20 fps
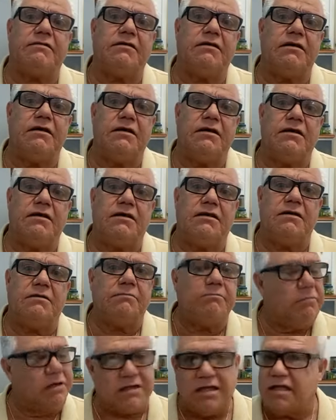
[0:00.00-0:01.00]
it
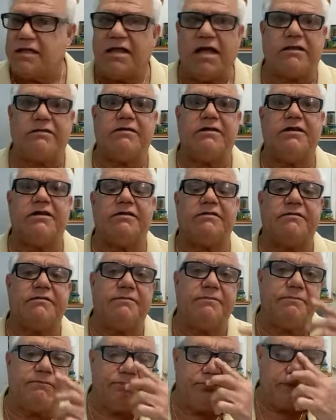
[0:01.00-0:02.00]
but are not in
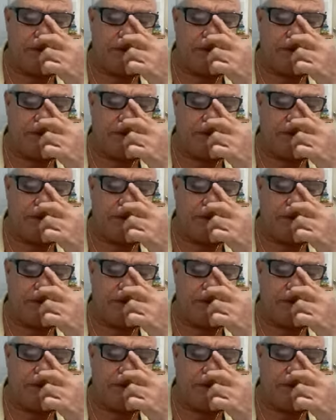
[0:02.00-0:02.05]
it.